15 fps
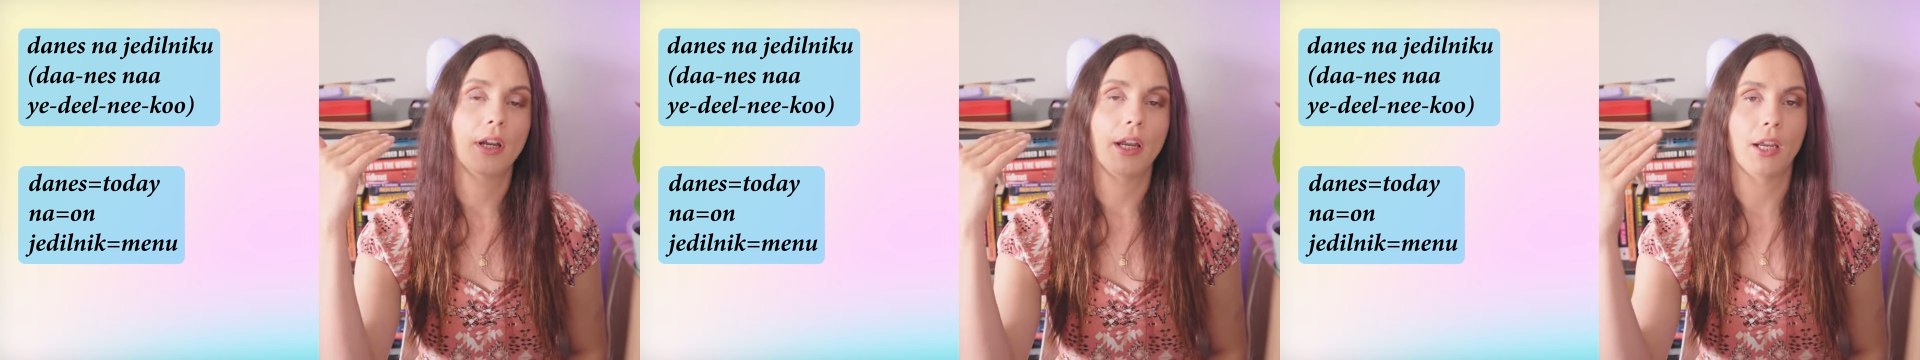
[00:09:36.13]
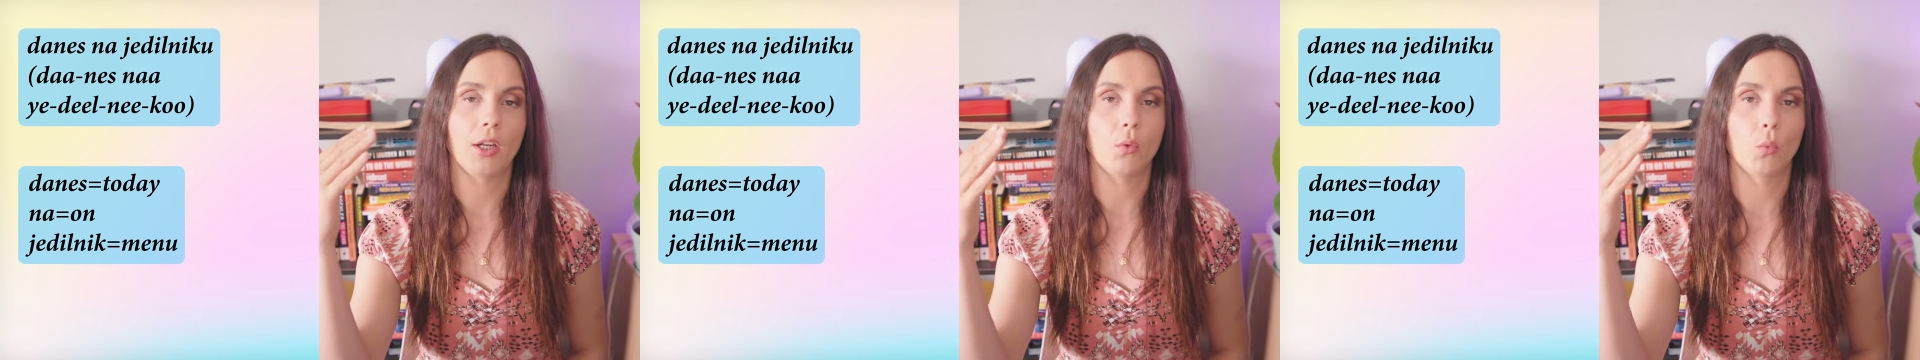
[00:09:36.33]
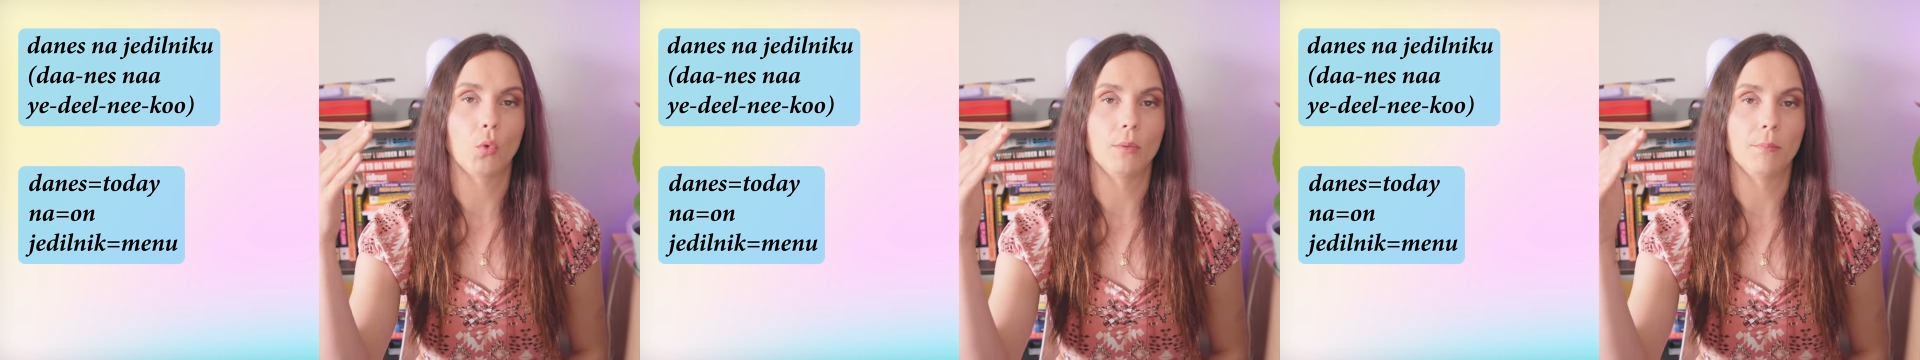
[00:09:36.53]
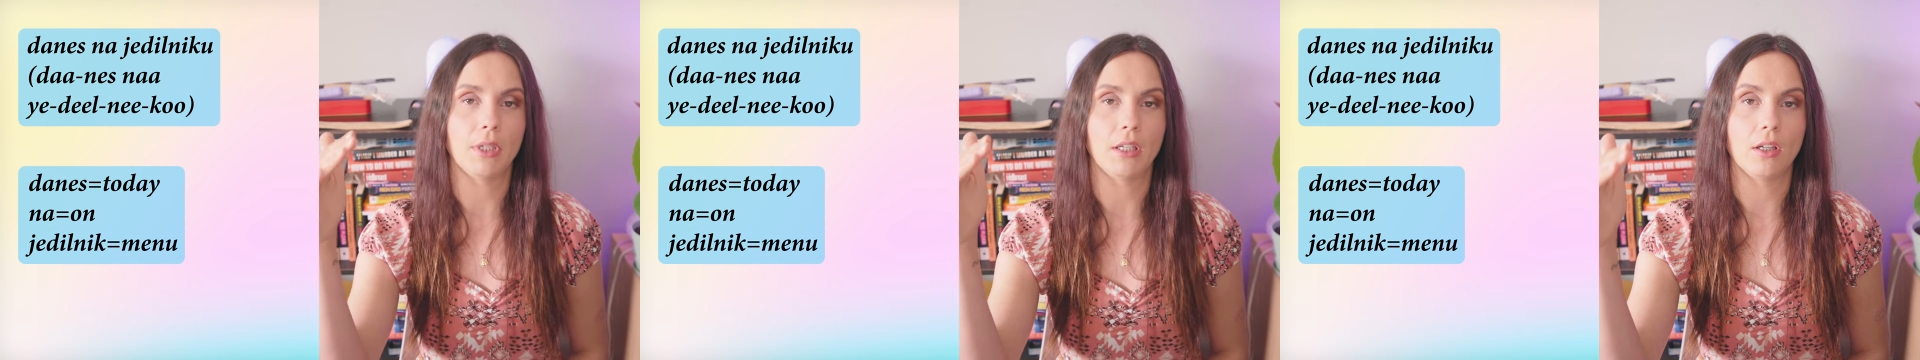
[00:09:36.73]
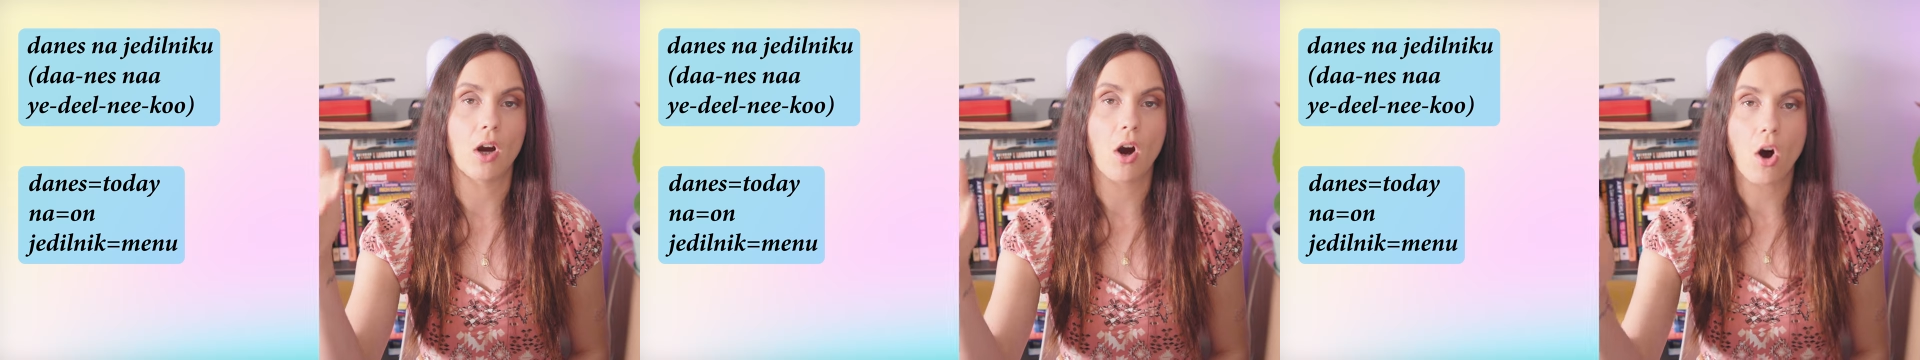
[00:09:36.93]
It would
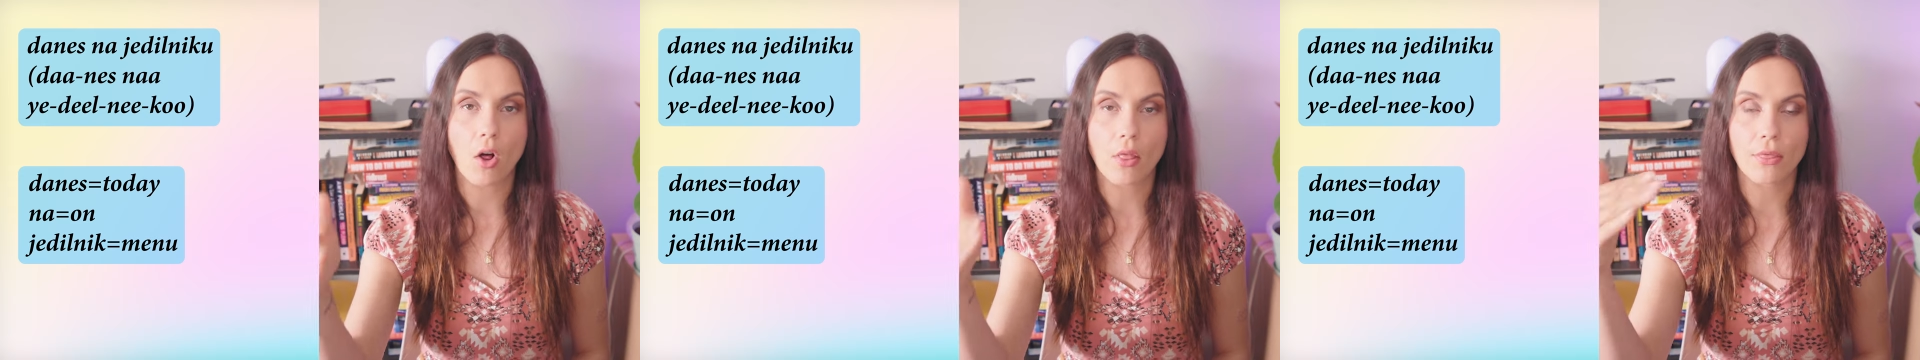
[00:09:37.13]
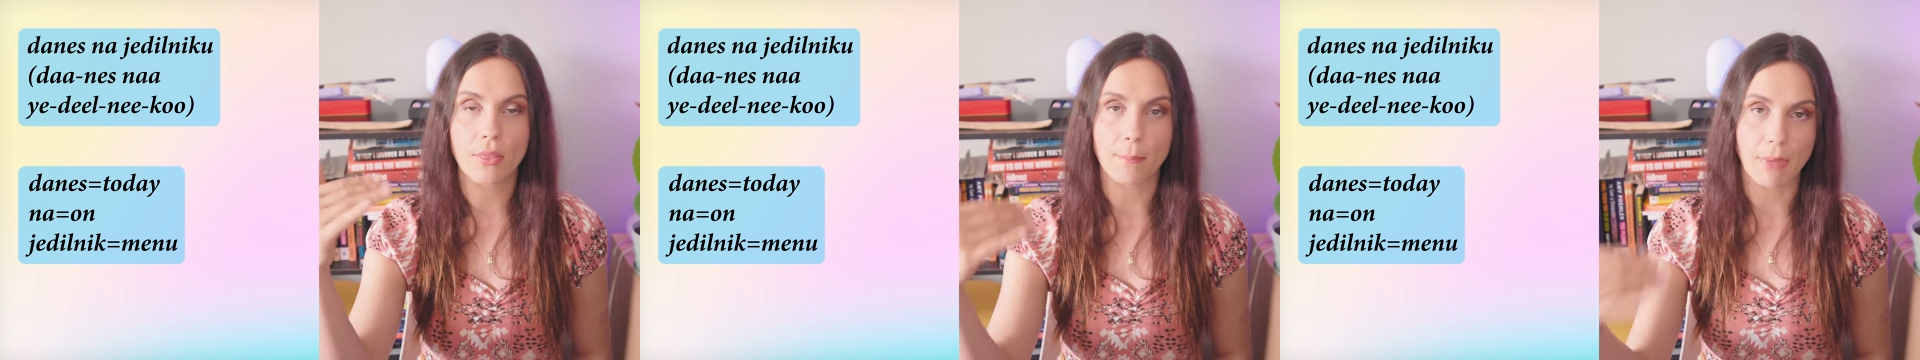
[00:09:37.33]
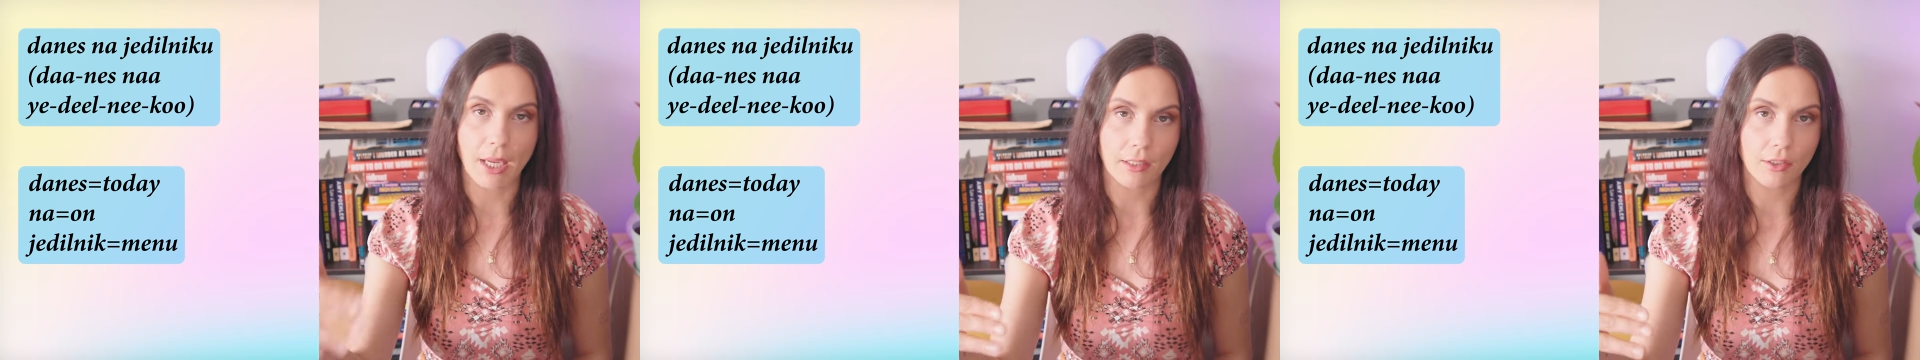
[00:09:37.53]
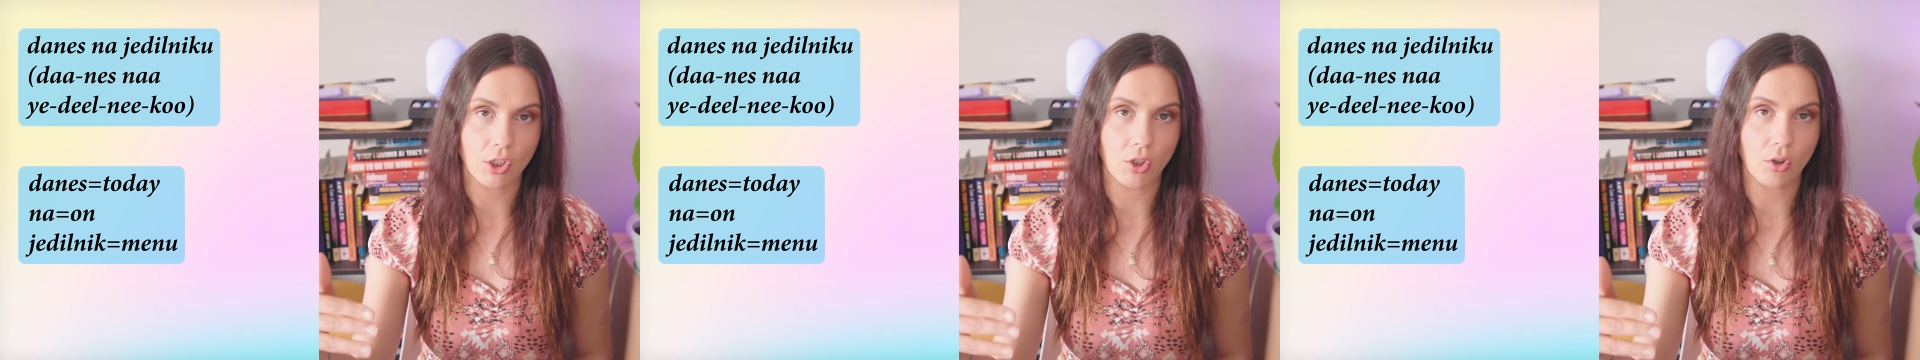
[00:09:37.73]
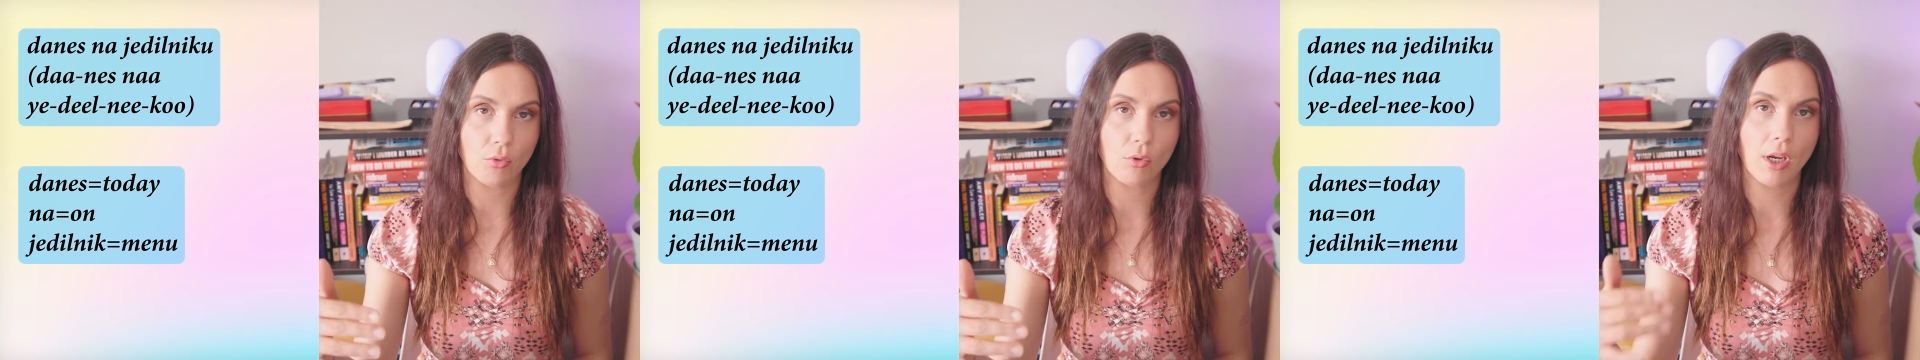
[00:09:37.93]
be on the
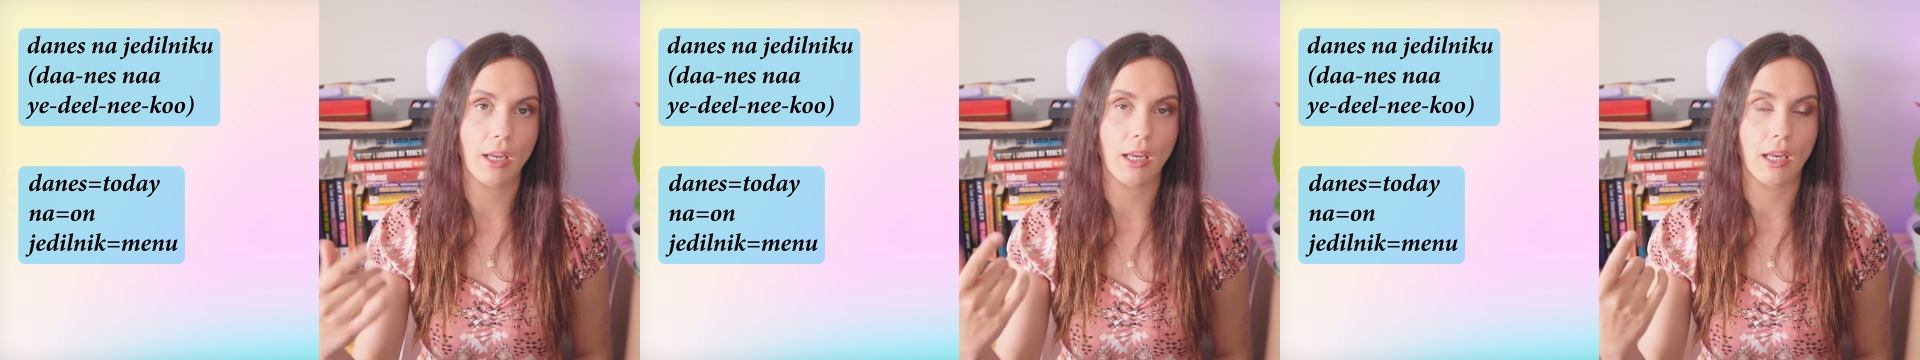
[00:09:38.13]
menu.